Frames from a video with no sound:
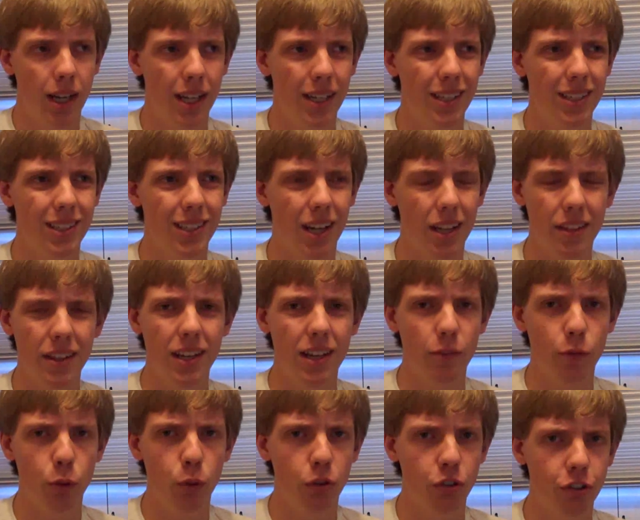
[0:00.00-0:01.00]
And I think
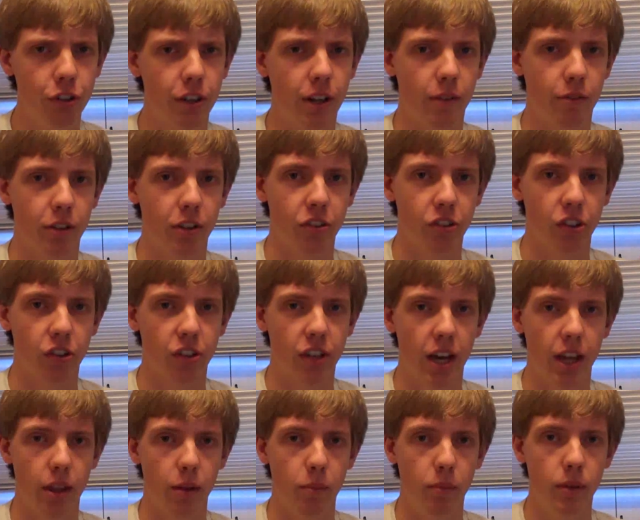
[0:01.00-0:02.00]
everyone should have things that
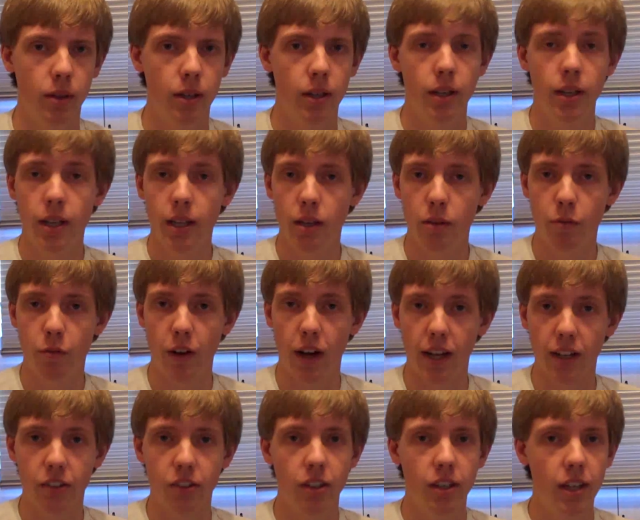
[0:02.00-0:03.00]
scare them. In
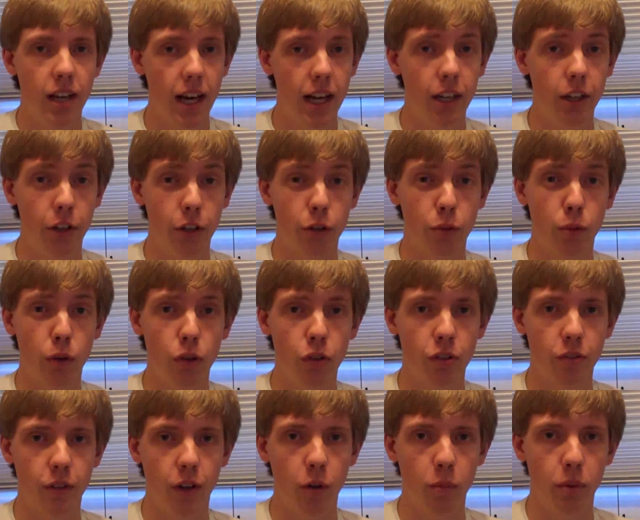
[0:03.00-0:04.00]
fact, Eleanor
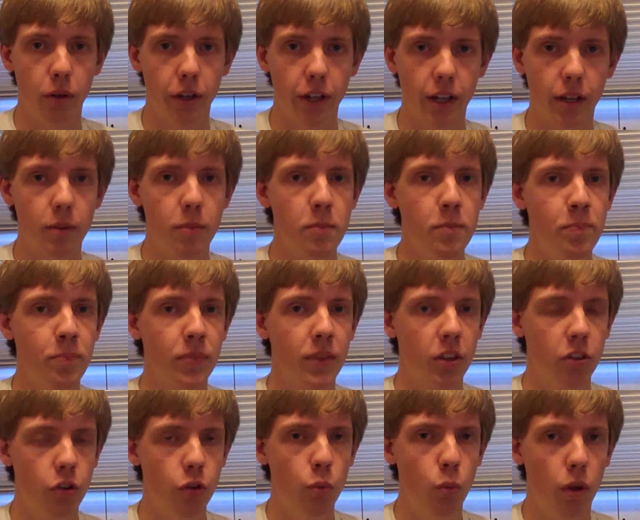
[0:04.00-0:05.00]
Roosevelt put it,
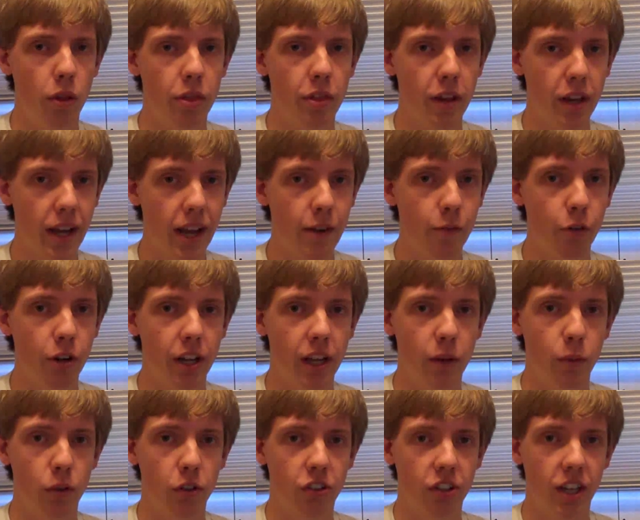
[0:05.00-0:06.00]
"Do one thing every
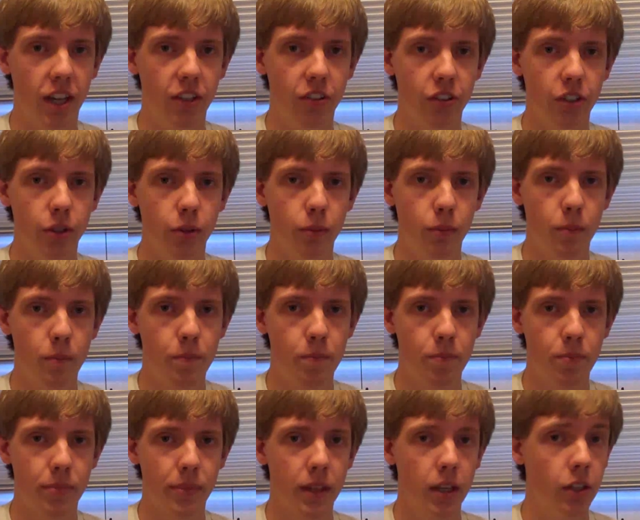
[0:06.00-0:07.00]
day which scares you."
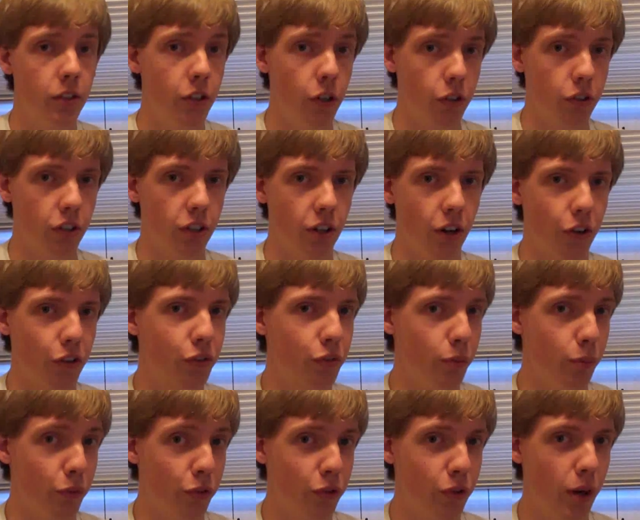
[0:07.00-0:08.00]
Dr. Cox
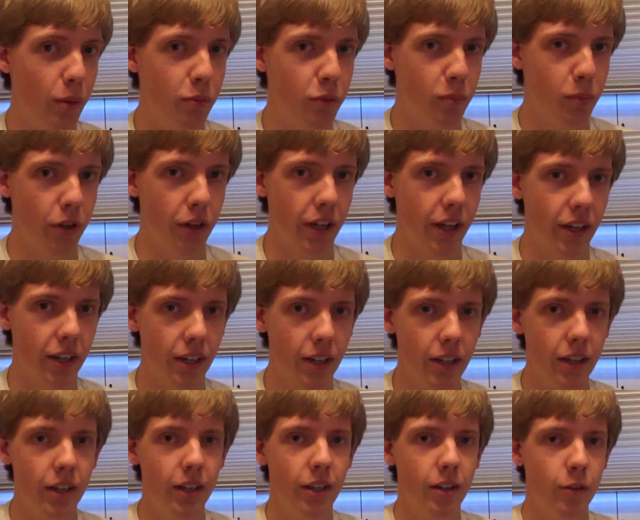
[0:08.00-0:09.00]
from Scrubs put it,
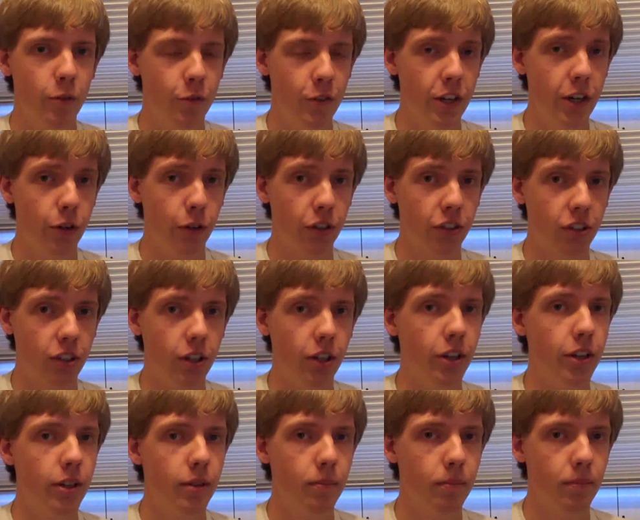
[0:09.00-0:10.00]
"Fear is
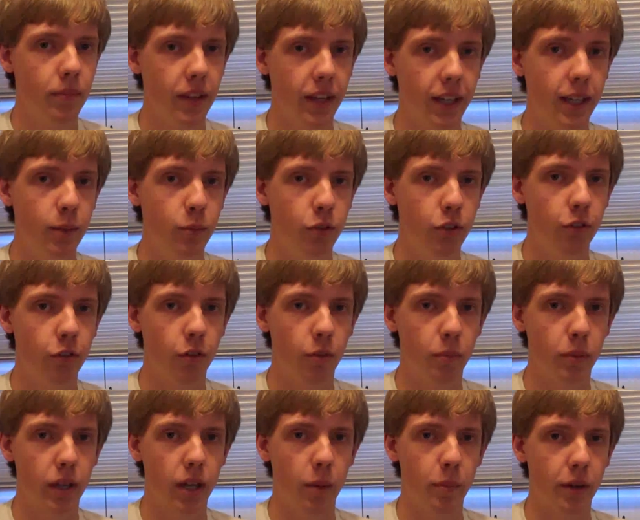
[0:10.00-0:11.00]
good. It keeps you
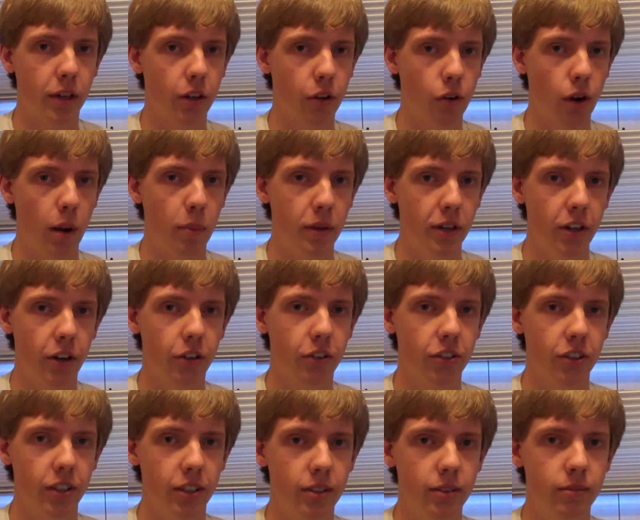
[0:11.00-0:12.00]
from becoming a crappy
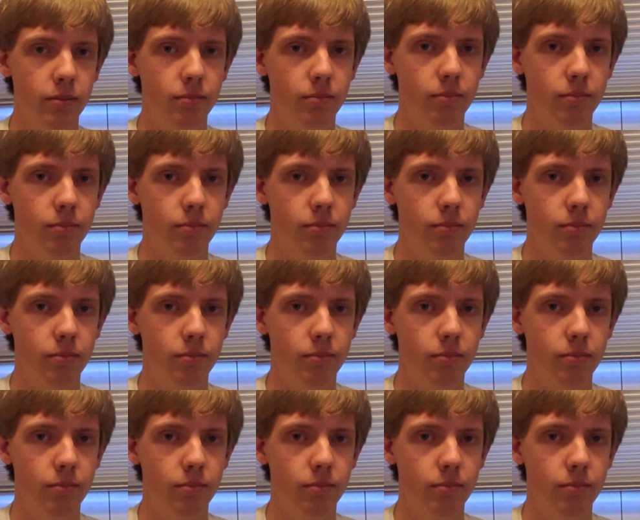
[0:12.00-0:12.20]
doctor."